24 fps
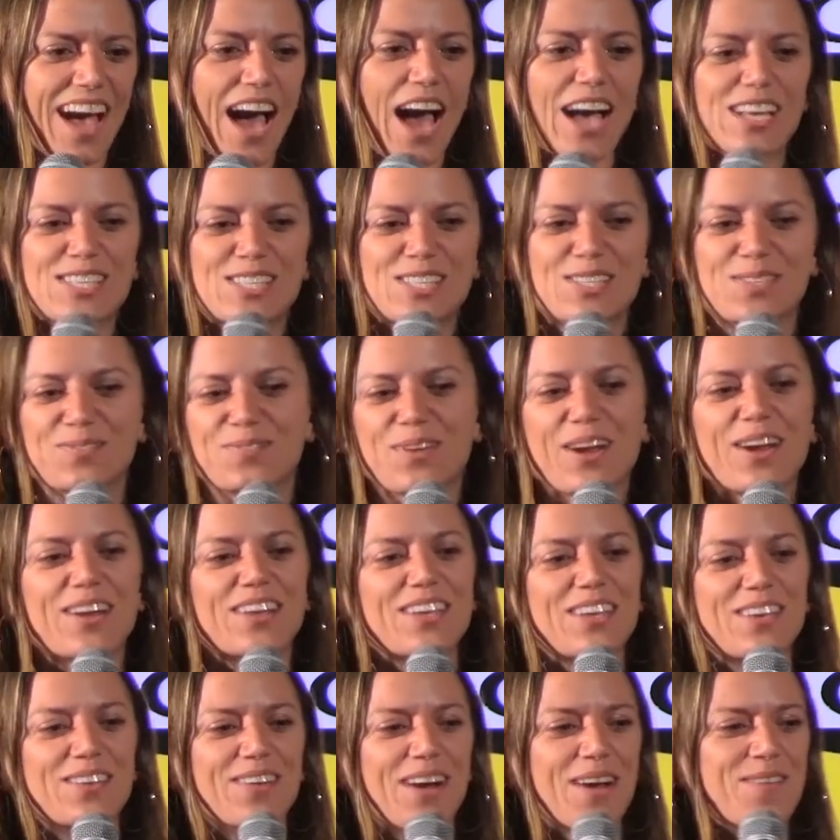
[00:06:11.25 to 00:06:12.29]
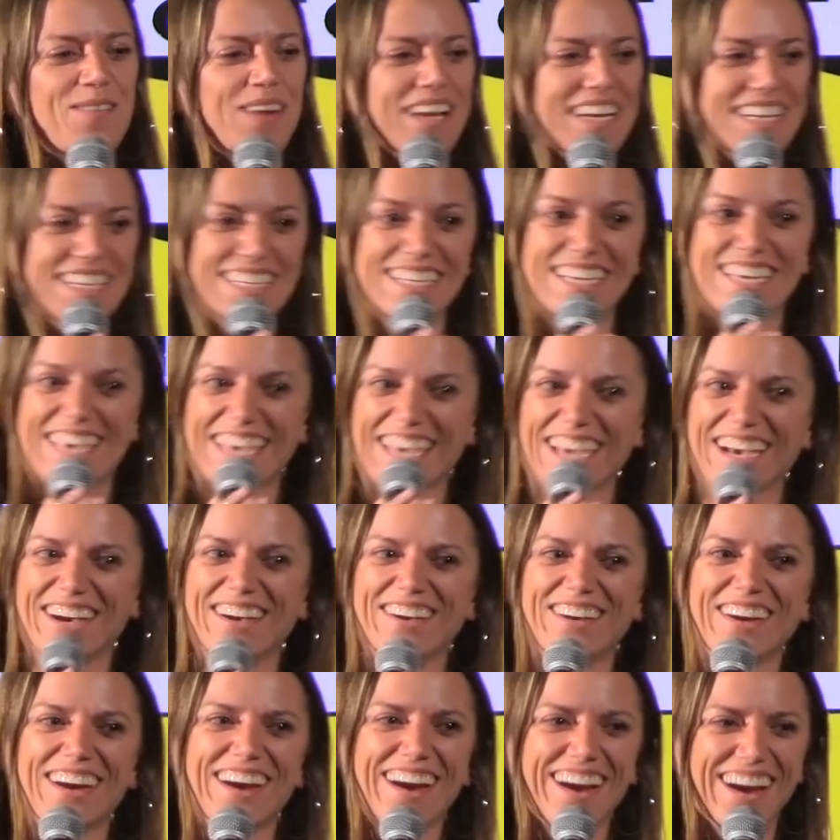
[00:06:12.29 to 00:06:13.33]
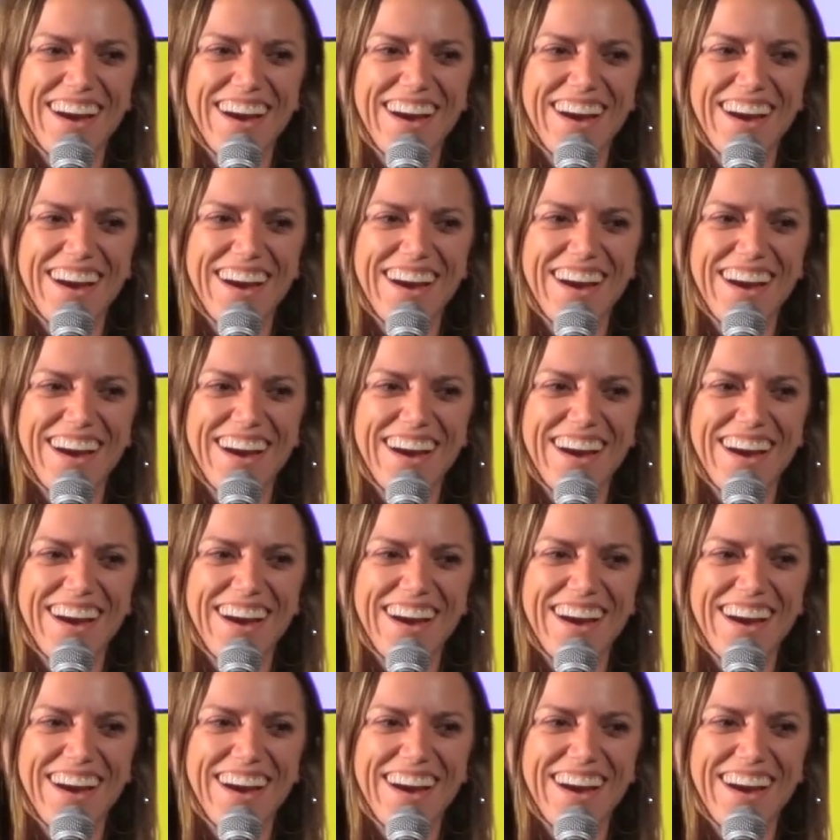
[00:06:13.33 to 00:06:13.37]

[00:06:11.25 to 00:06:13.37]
I swear to you, I wanted to kill her.